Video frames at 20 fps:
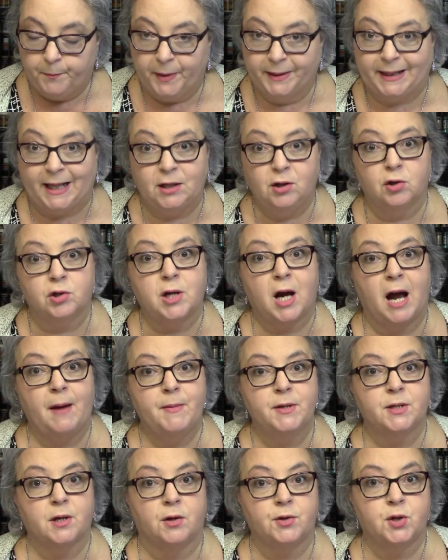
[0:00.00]
But then your
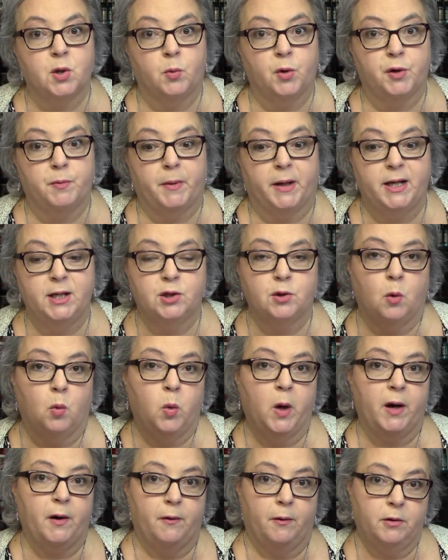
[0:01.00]
time is also worth money, so
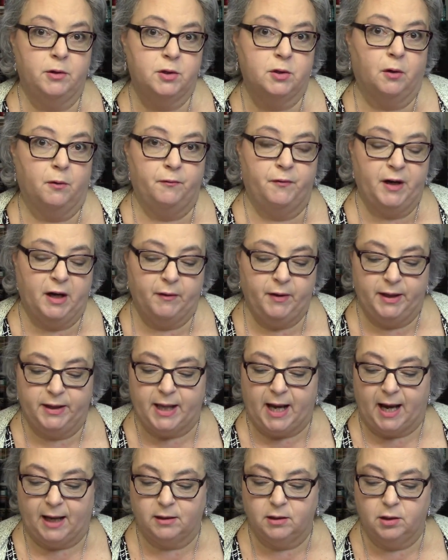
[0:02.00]
vary
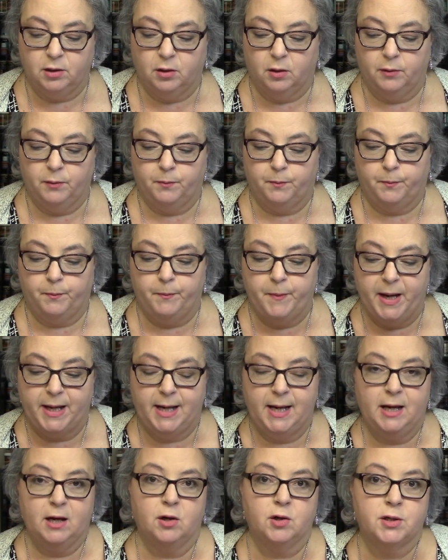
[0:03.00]
that, you know,
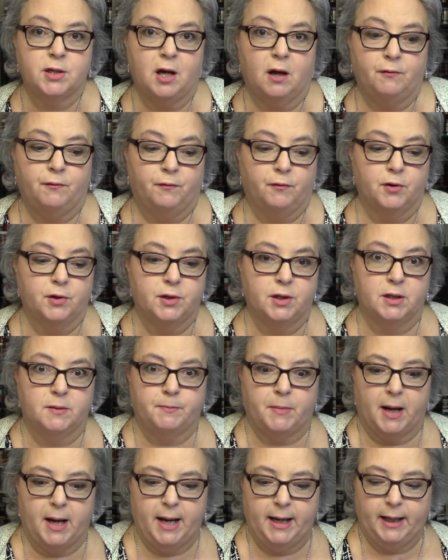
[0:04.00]
making it yourself versus
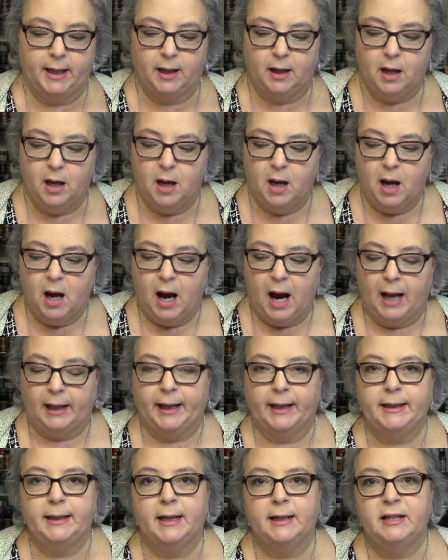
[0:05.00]
buying it. I
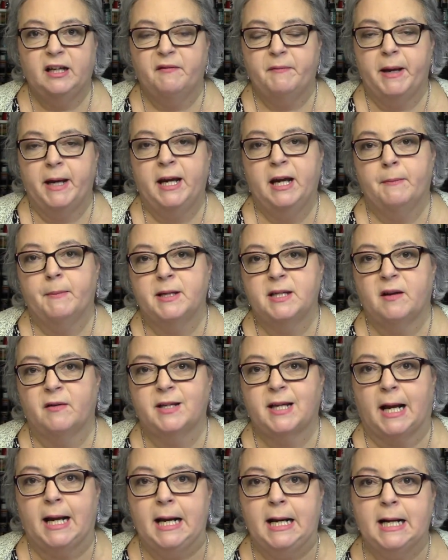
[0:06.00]
like the idea of making it
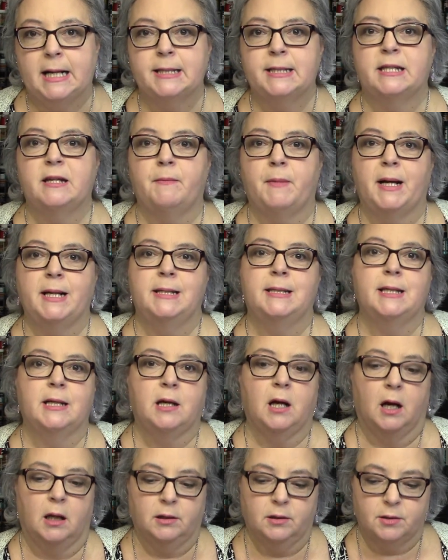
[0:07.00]
myself because I can customize the
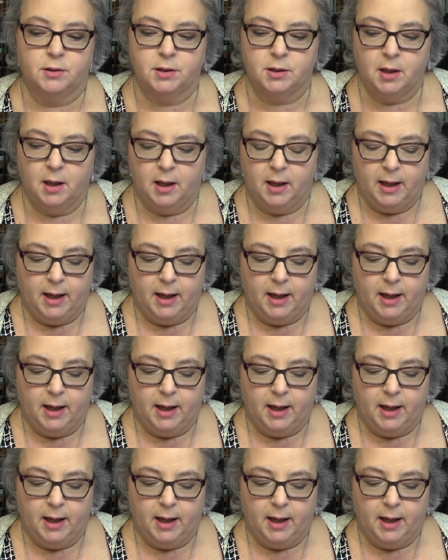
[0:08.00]
colors